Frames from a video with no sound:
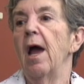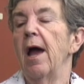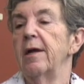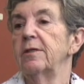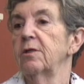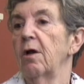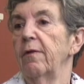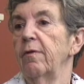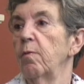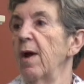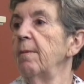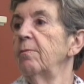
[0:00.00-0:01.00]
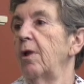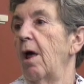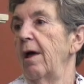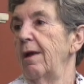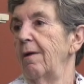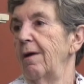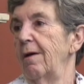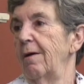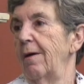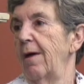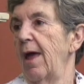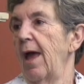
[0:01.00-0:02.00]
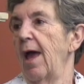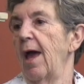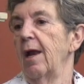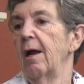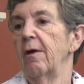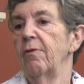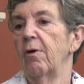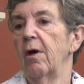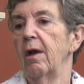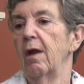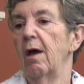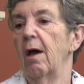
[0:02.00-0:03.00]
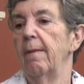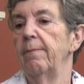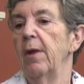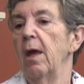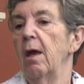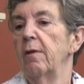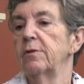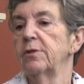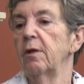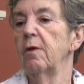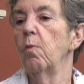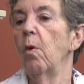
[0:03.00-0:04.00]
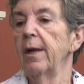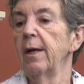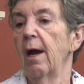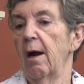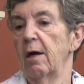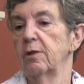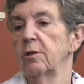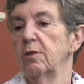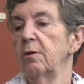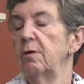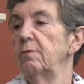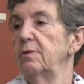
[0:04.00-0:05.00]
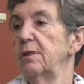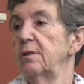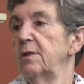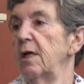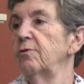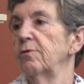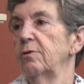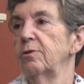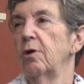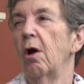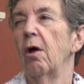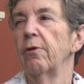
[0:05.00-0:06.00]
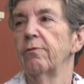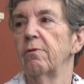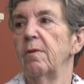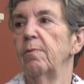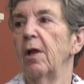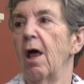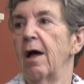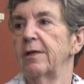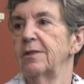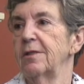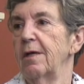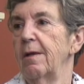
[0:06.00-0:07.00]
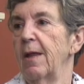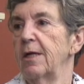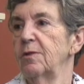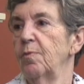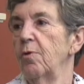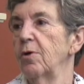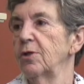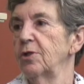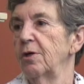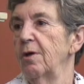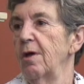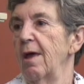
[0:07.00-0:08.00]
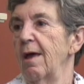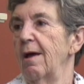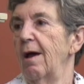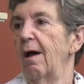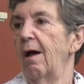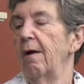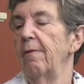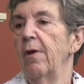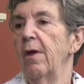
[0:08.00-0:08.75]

And it's got the ring plot. And I thought, um, there's only one character who's central to all three plots, and that's Portia. Uh,